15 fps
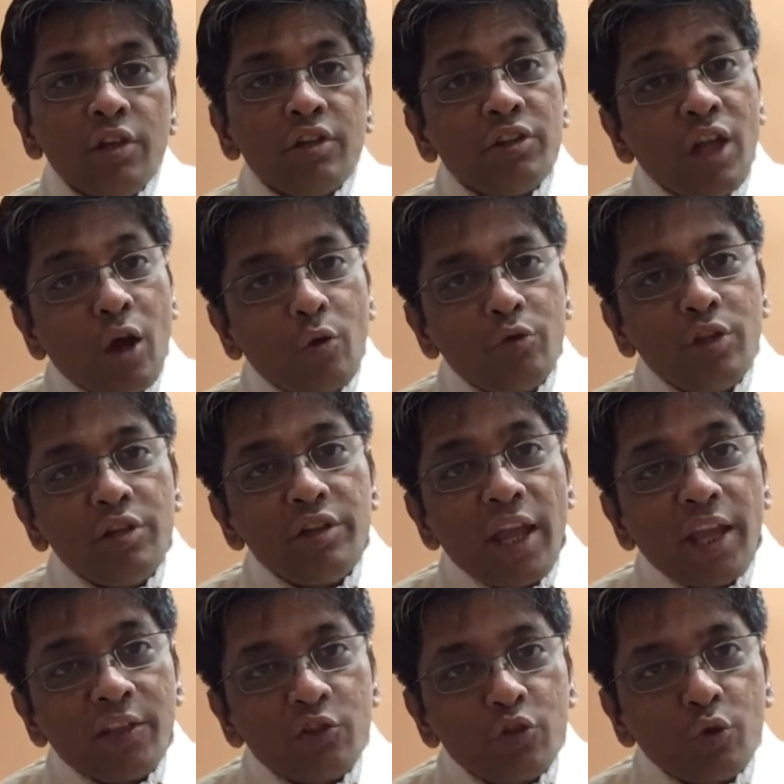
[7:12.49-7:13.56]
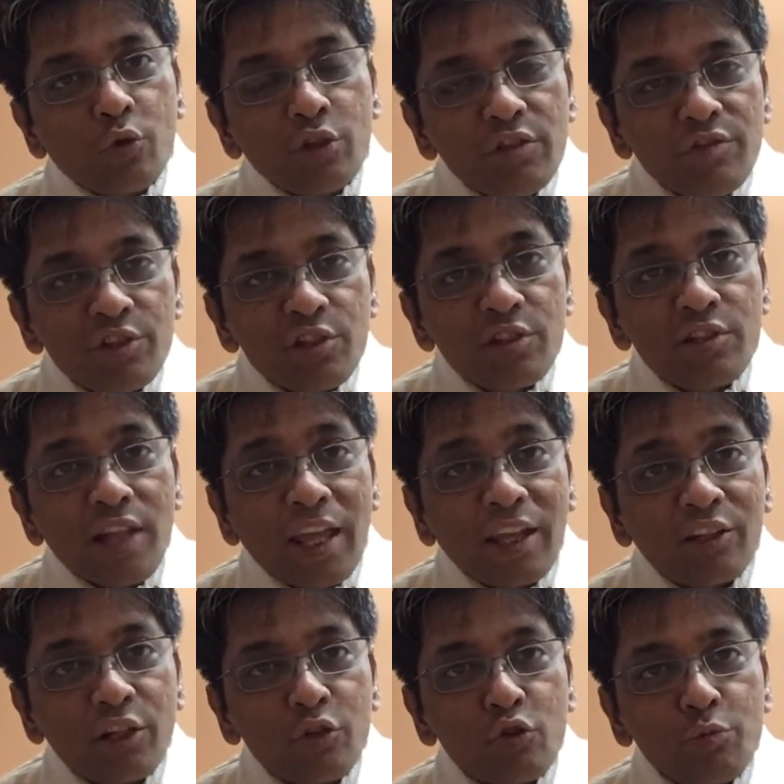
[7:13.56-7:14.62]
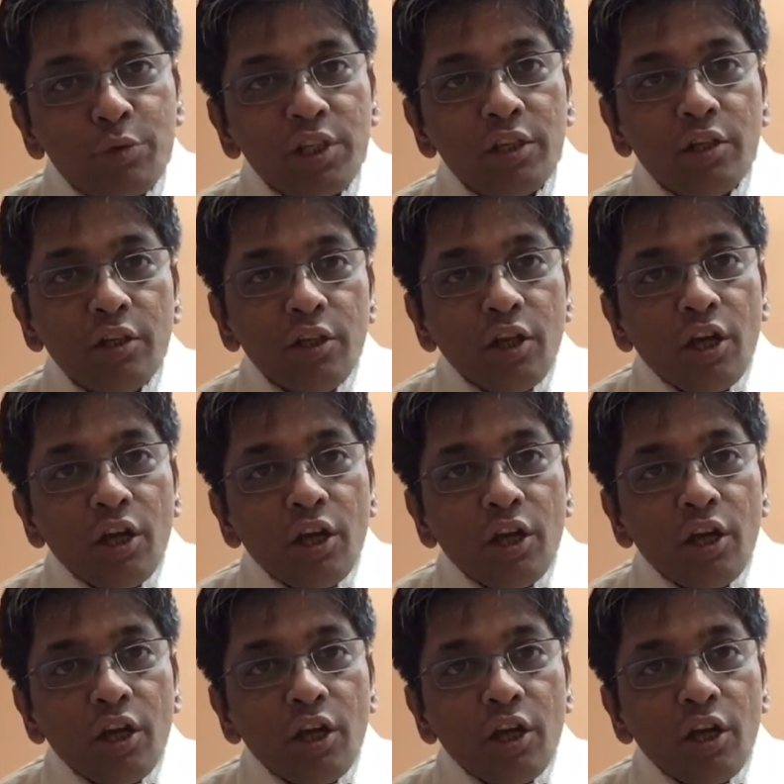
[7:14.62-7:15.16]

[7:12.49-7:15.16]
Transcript: Now the next story which is likely to be